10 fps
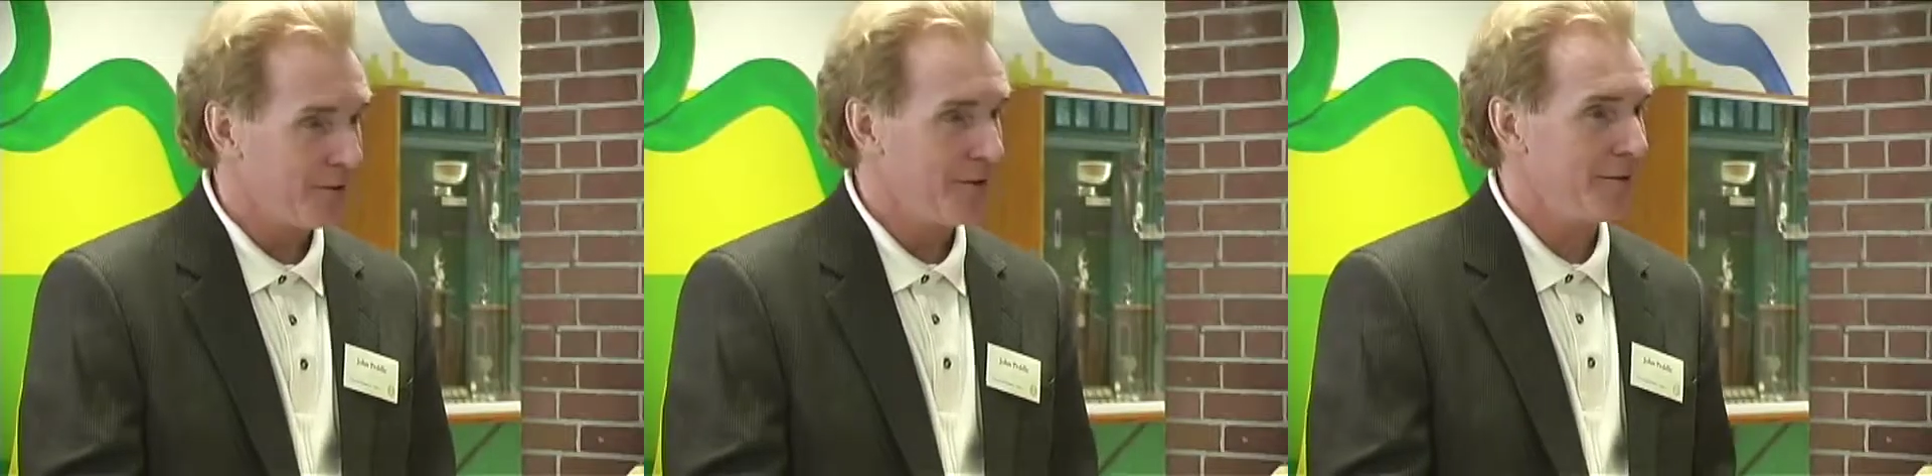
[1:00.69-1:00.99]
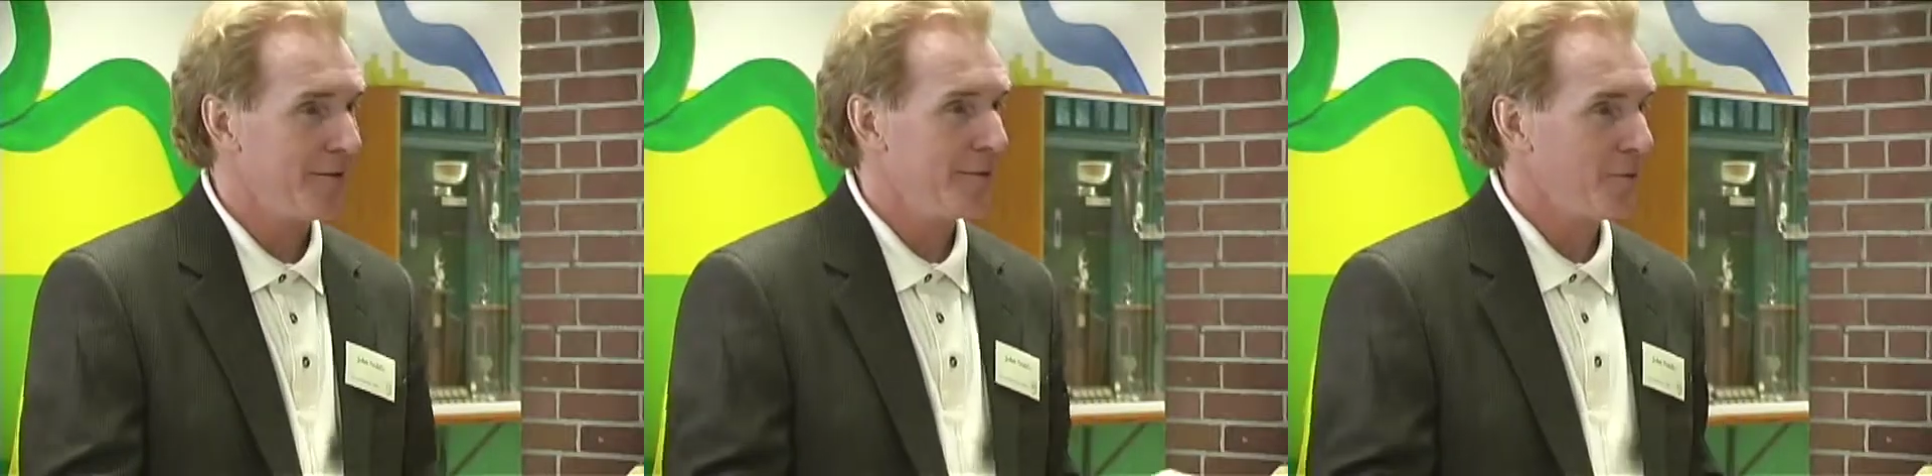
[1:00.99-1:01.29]

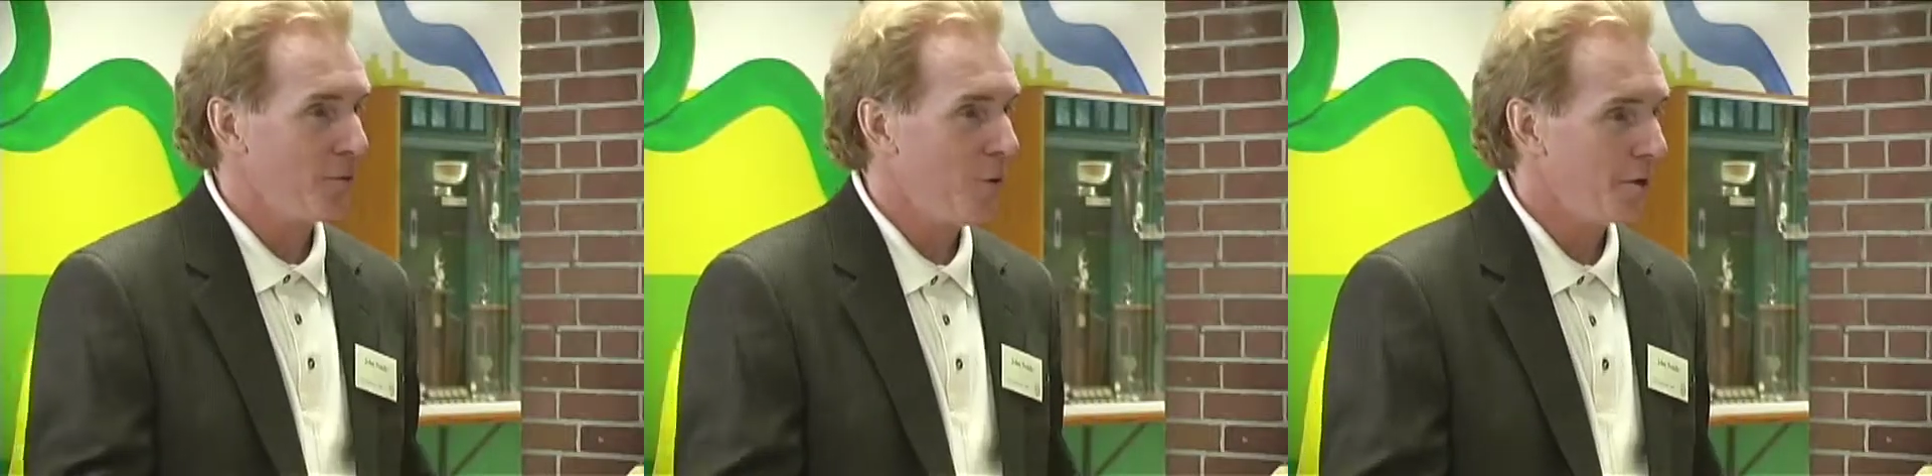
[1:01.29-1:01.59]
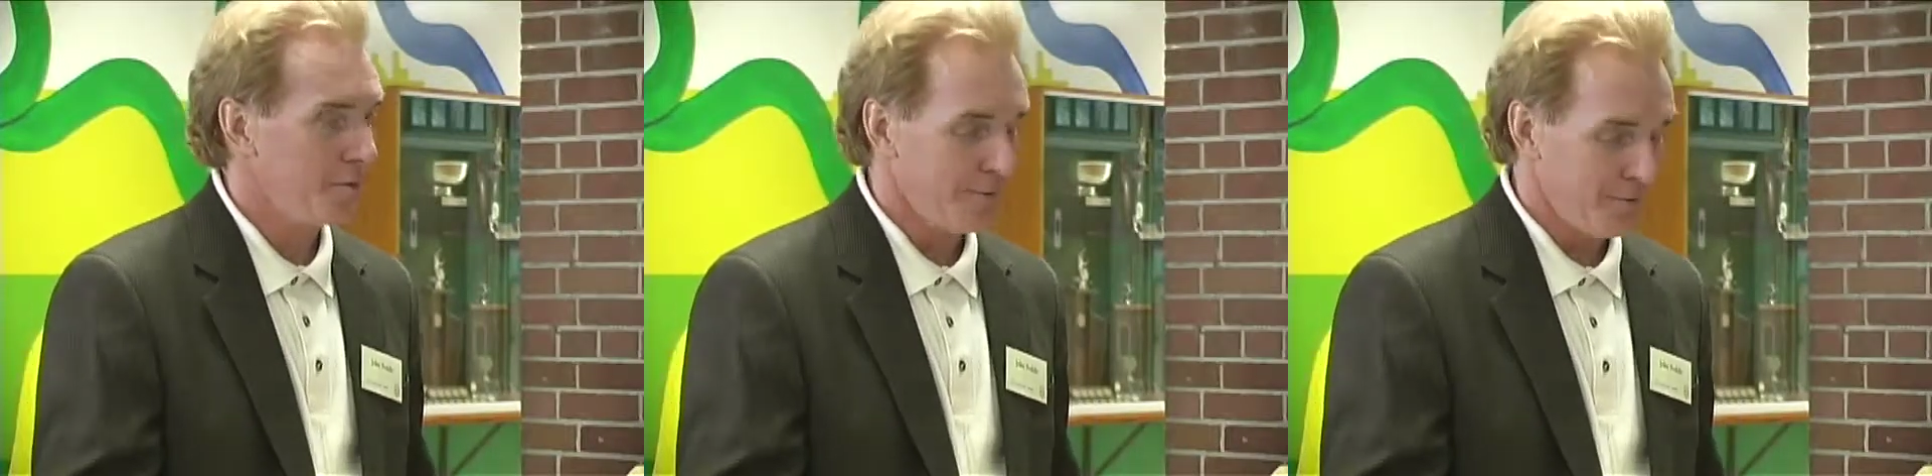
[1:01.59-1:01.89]
and they're a
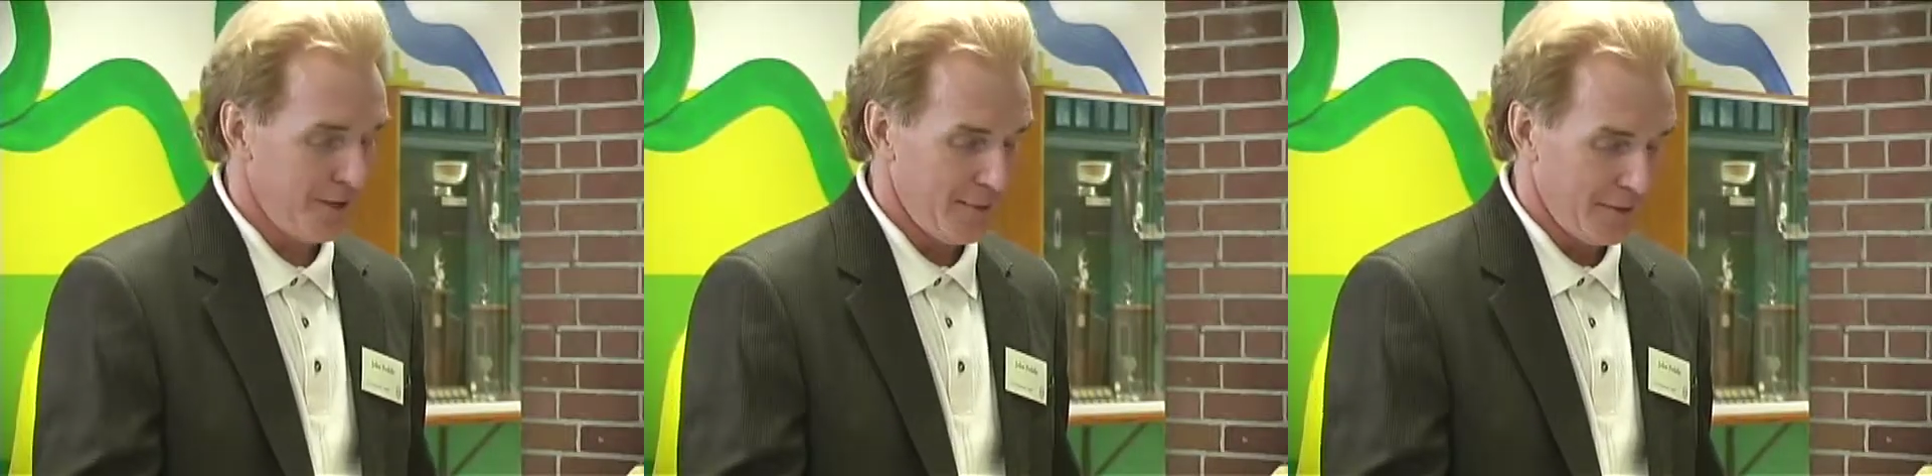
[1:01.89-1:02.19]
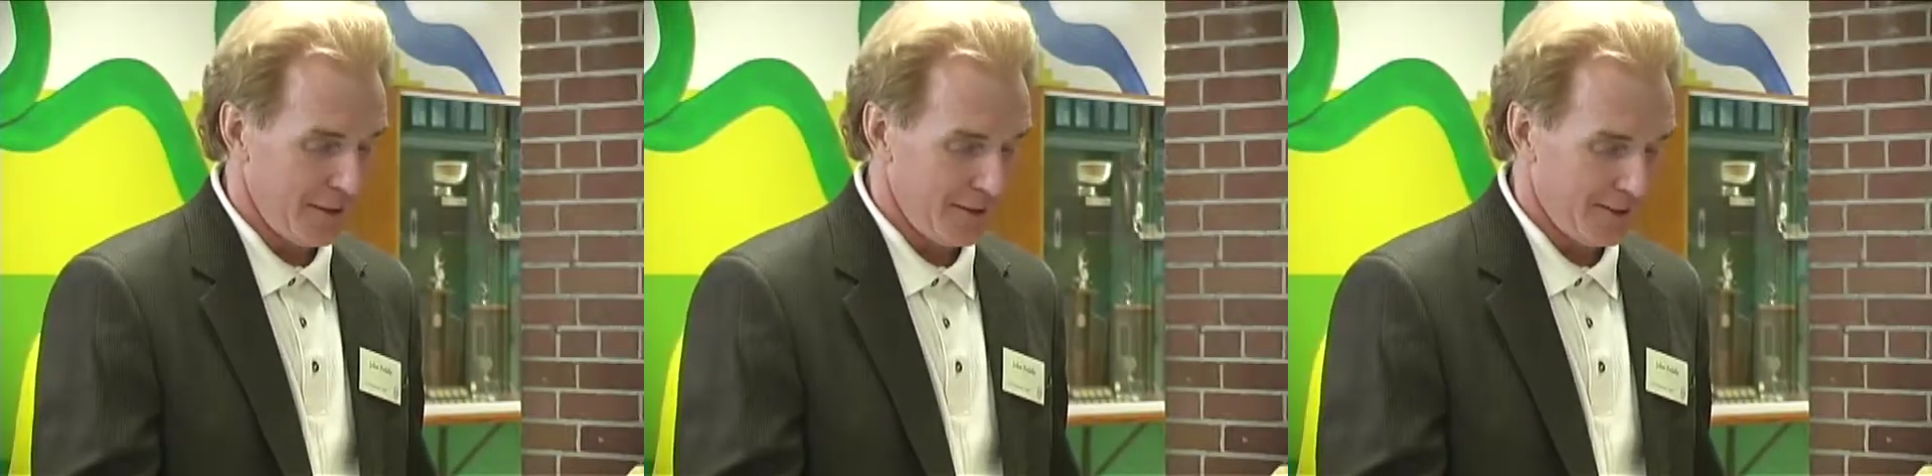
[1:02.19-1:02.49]
wonderful
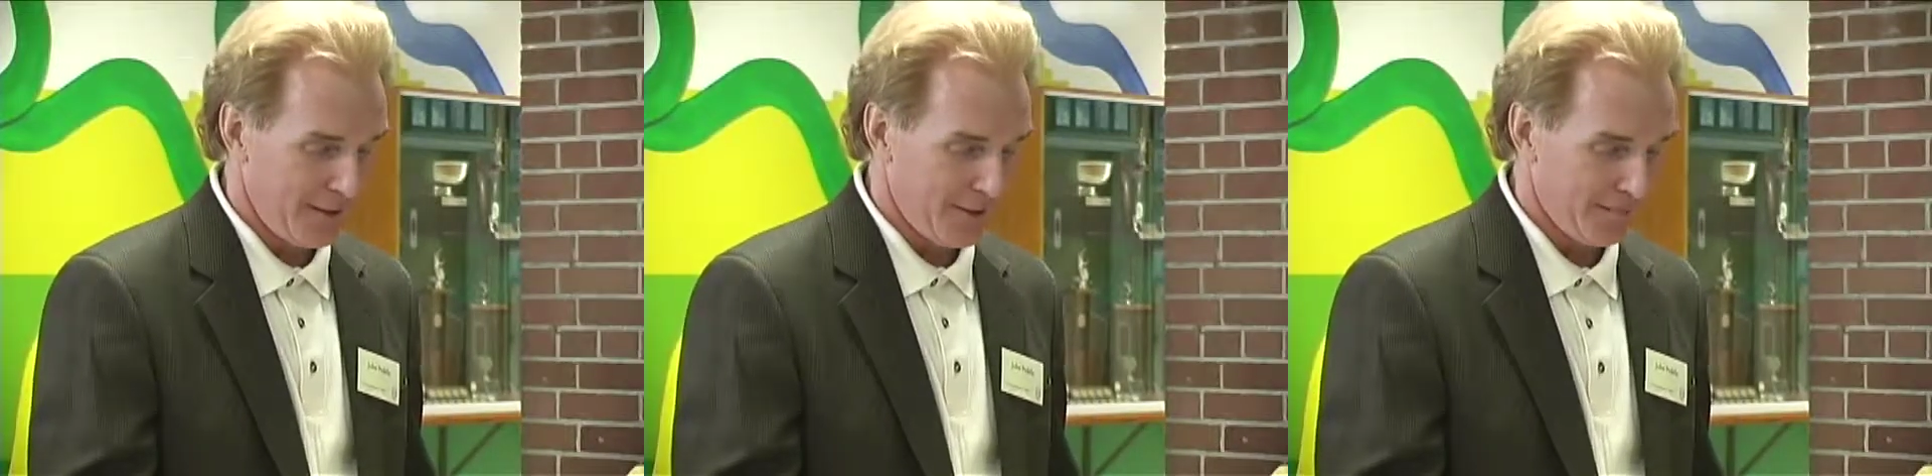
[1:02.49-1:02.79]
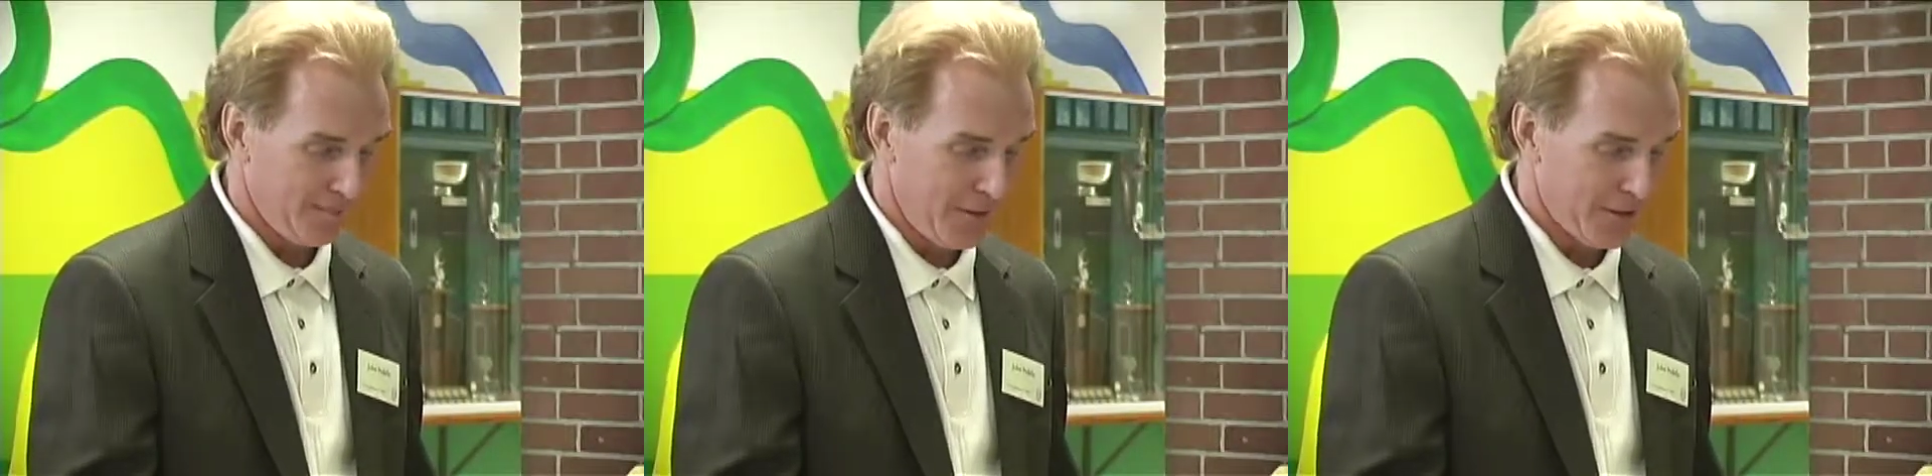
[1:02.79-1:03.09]
family, and
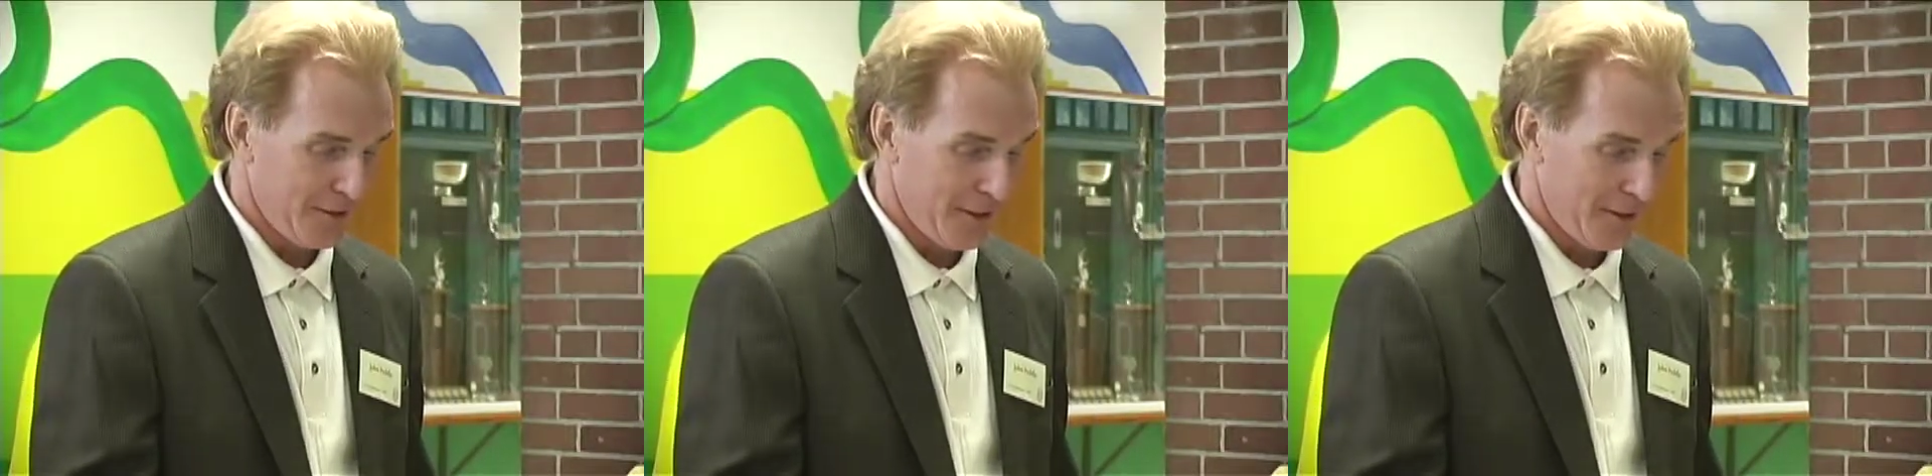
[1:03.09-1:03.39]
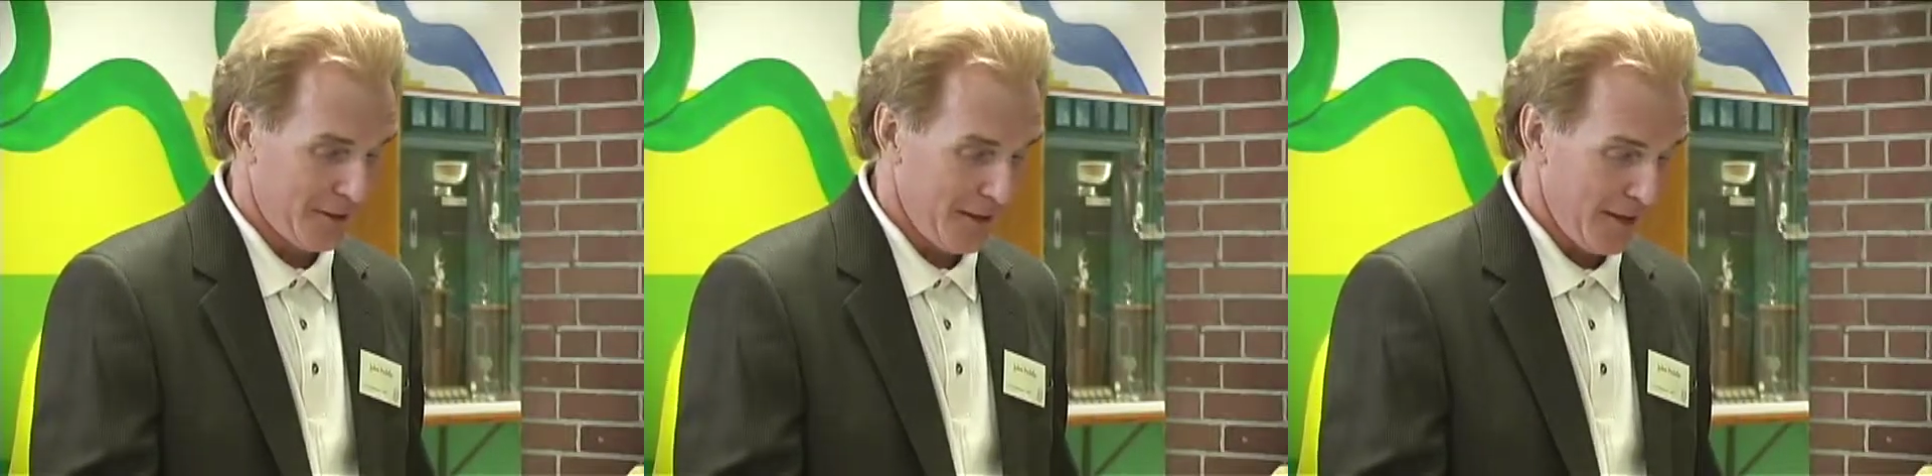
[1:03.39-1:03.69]
he's
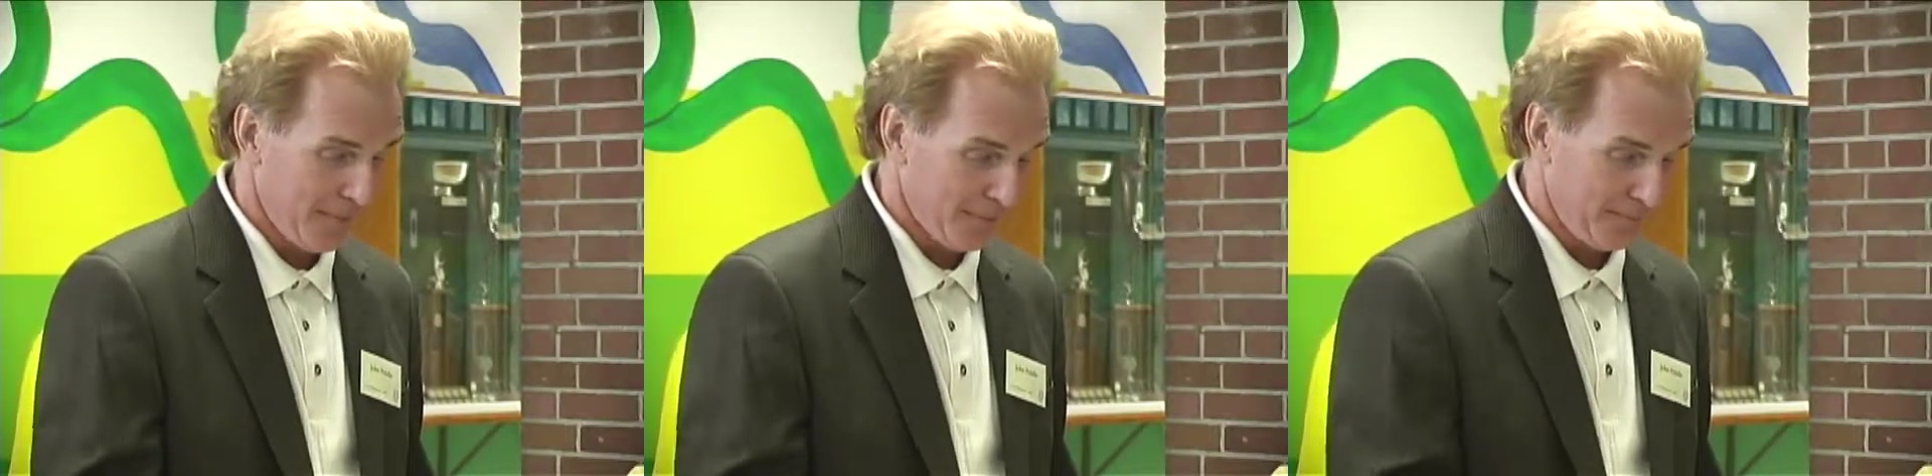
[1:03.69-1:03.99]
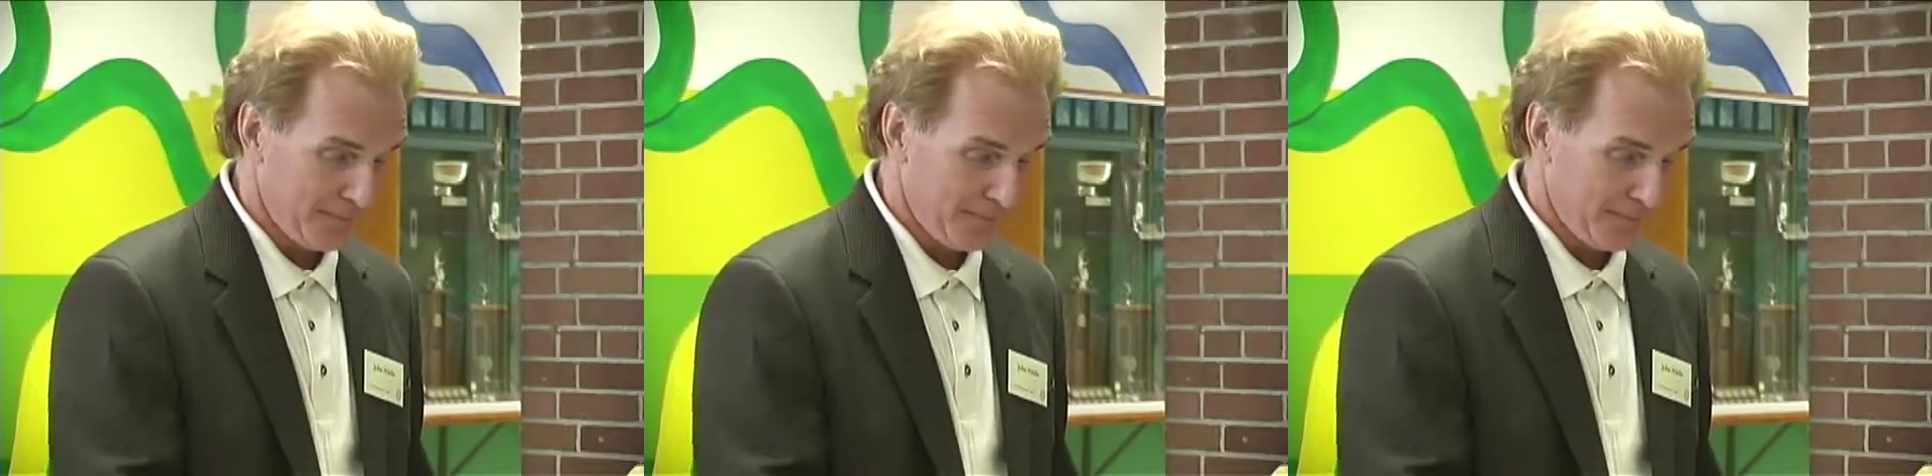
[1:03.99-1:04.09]
lucky to have them.